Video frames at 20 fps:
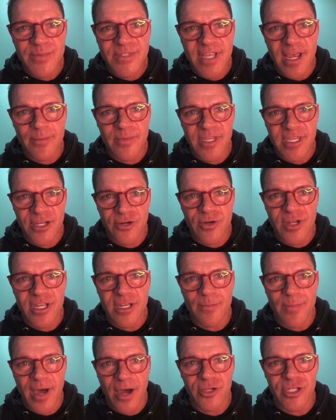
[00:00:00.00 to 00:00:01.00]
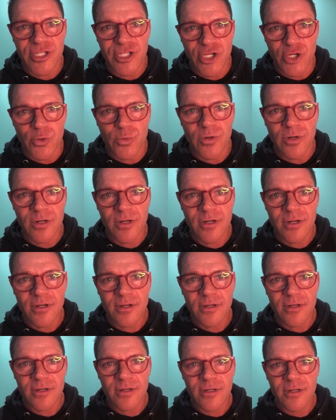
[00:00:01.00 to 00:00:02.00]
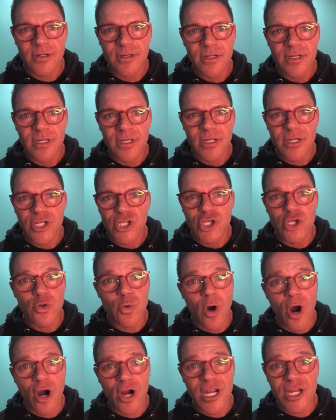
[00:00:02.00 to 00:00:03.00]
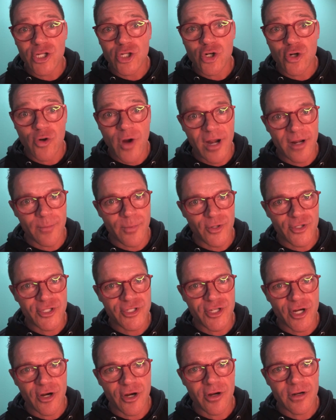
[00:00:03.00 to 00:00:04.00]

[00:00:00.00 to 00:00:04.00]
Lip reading: I'm hearing about you. You are incredible, sir.